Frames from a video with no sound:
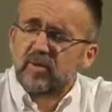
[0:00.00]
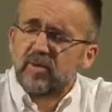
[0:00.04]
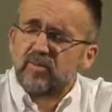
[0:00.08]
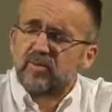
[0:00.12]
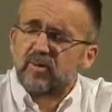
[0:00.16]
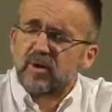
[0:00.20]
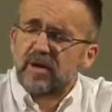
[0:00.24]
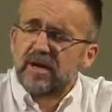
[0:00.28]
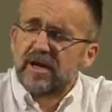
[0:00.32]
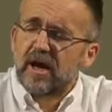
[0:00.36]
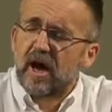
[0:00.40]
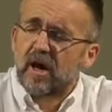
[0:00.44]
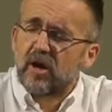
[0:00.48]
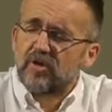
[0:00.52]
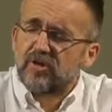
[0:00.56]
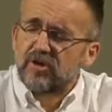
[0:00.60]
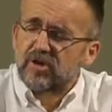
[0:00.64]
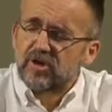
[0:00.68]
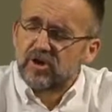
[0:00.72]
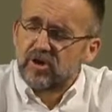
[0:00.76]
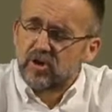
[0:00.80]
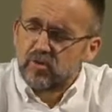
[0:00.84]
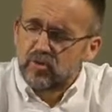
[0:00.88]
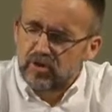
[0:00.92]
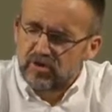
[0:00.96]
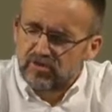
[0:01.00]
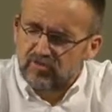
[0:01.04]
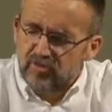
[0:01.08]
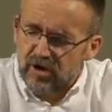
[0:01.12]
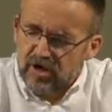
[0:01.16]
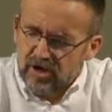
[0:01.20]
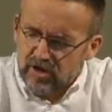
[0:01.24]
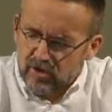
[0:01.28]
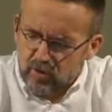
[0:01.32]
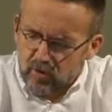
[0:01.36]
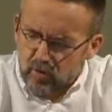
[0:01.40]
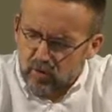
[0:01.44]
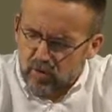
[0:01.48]
we pray now that you would
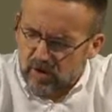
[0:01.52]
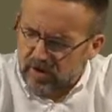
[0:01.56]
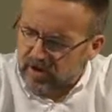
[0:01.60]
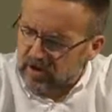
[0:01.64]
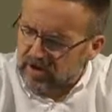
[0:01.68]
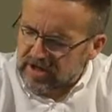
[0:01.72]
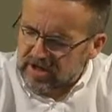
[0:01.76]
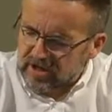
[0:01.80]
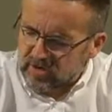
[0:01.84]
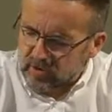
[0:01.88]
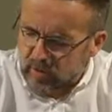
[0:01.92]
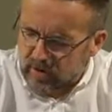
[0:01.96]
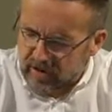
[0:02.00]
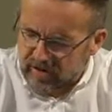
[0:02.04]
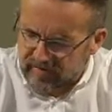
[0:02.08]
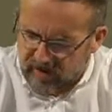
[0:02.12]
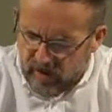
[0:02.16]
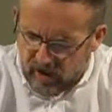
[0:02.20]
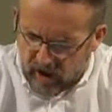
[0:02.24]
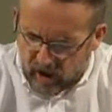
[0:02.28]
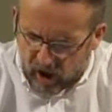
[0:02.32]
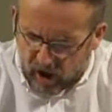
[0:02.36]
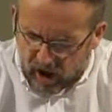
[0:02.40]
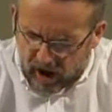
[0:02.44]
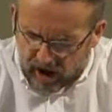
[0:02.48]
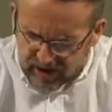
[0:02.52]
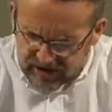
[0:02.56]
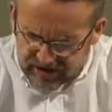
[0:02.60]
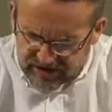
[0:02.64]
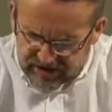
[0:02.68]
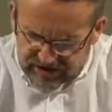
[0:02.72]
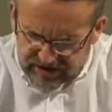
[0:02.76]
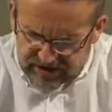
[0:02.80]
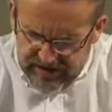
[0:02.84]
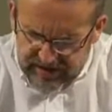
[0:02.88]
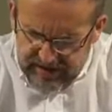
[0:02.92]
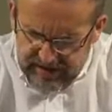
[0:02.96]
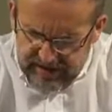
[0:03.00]
write your word on each one of our
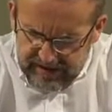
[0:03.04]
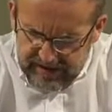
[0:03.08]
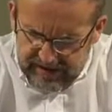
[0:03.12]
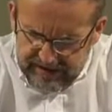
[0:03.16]
hearts.